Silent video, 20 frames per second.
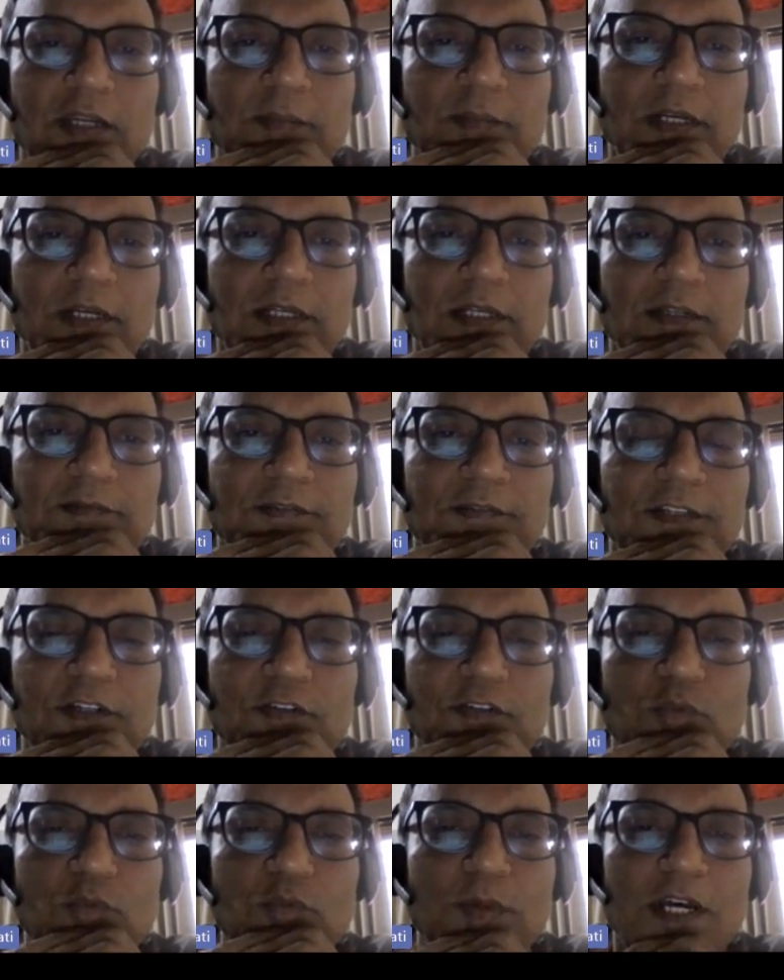available. We
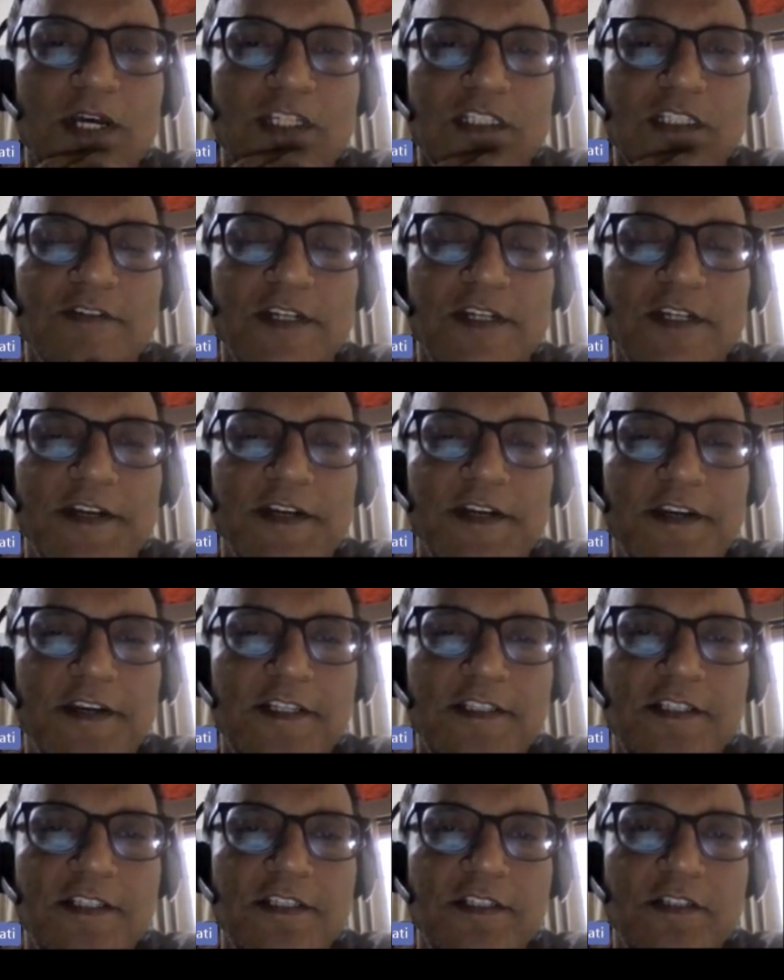need to pass our
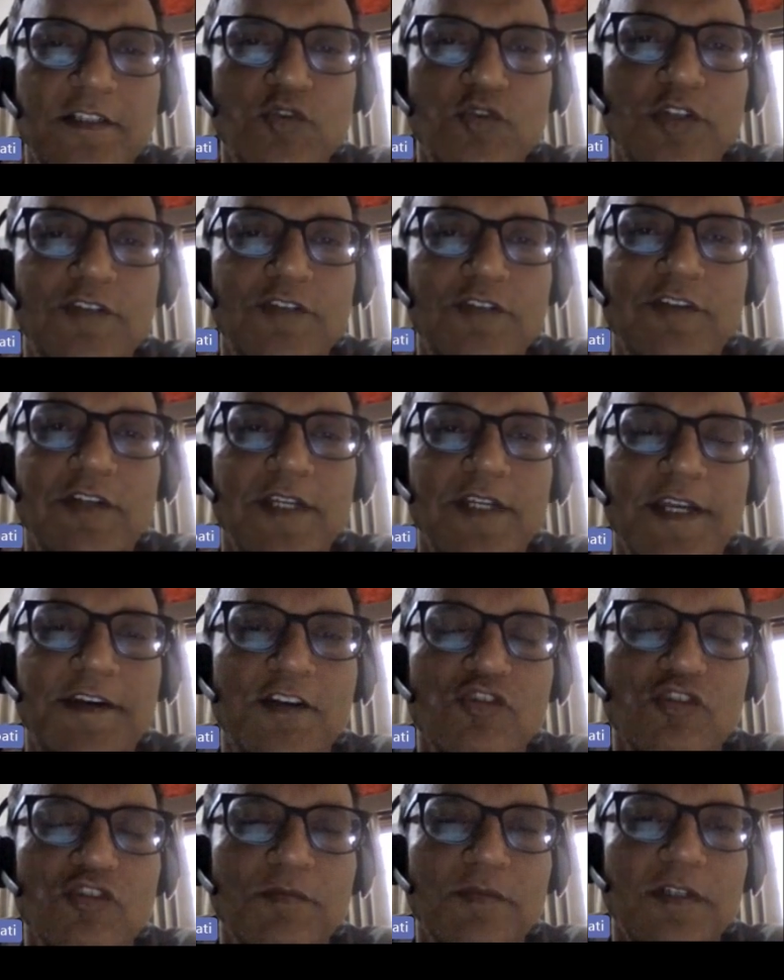address. So it will
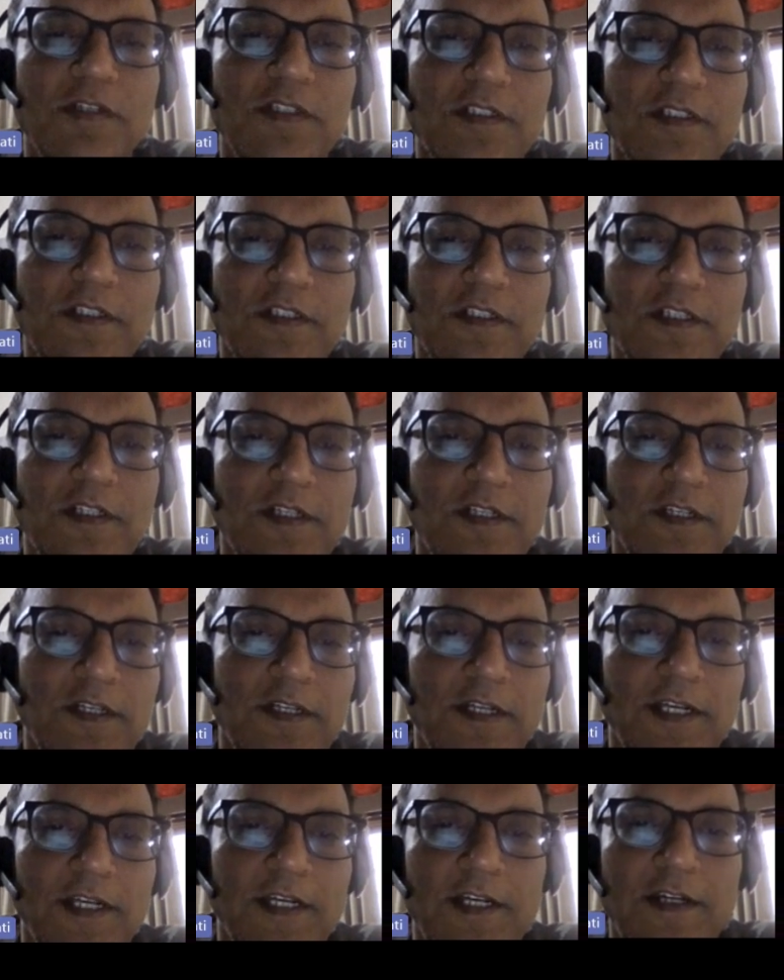address of the,
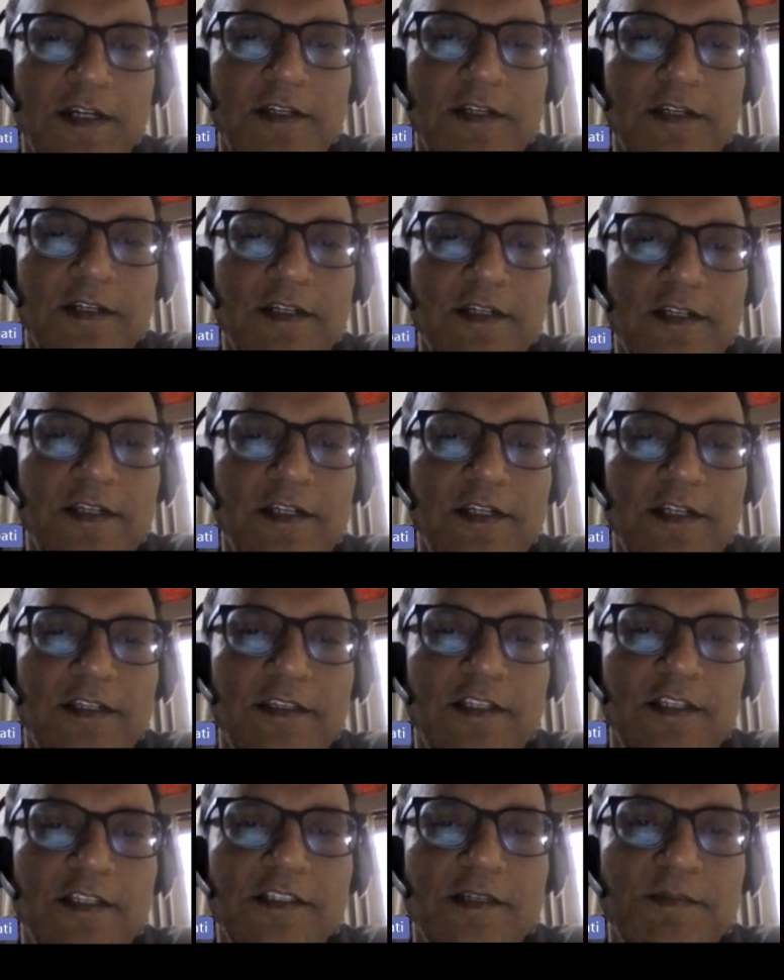and in
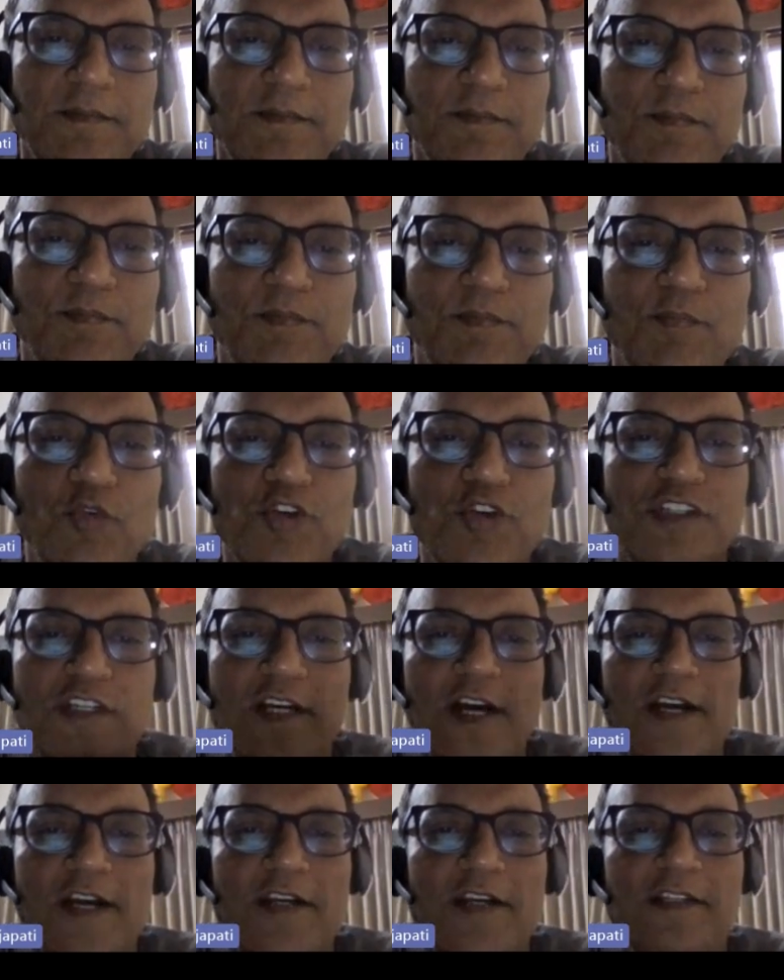this is a
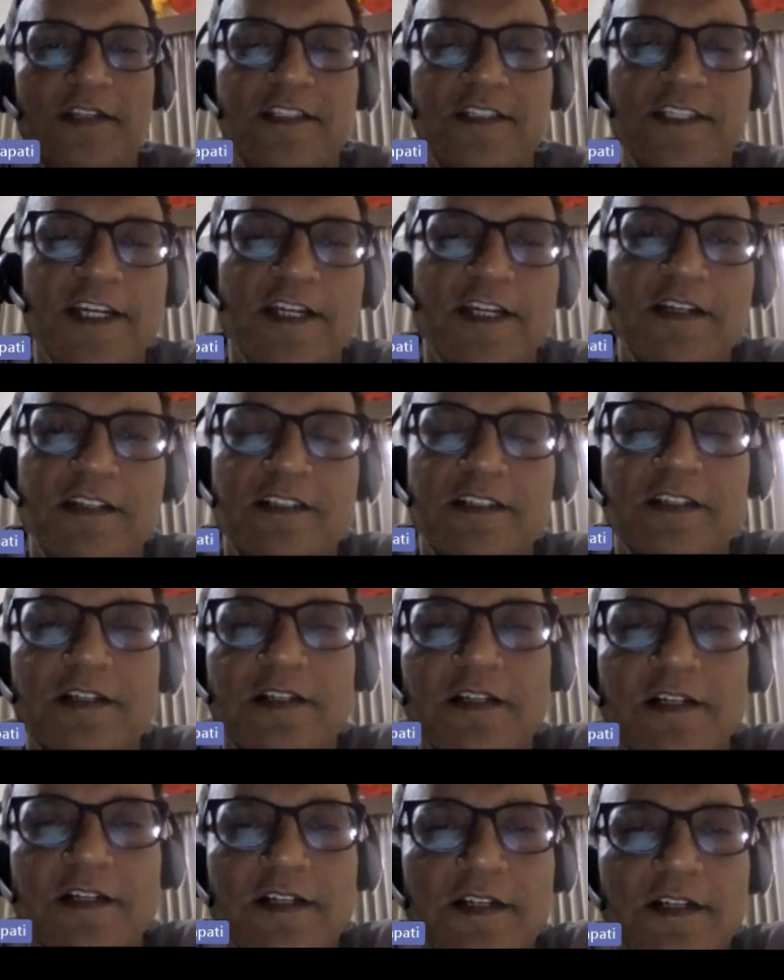postcard in chat
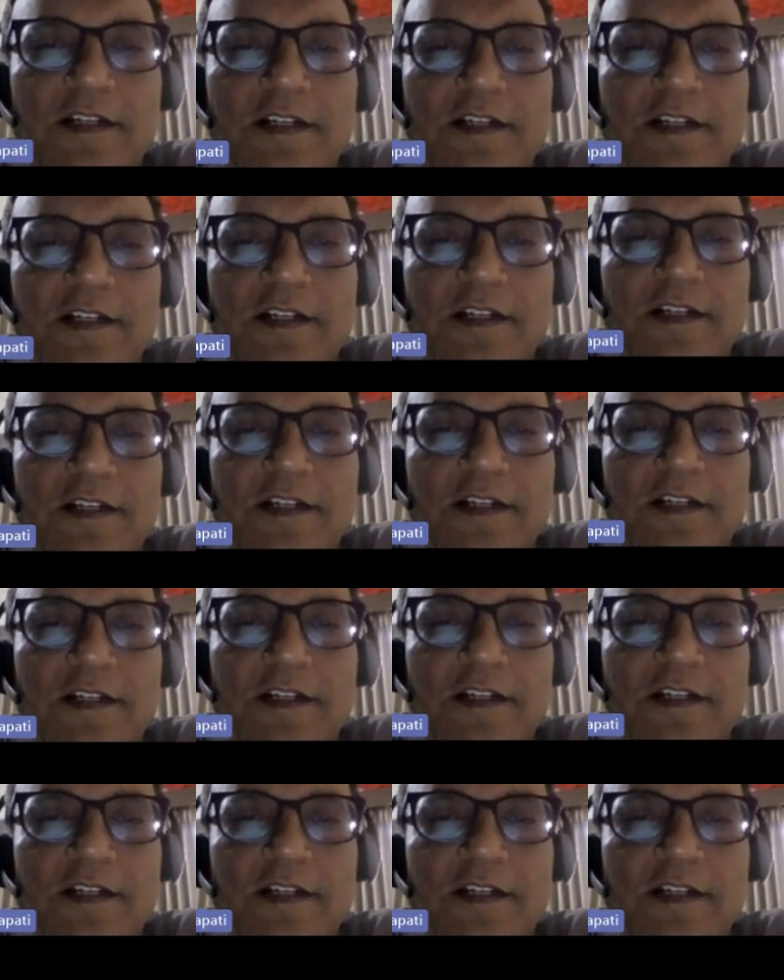action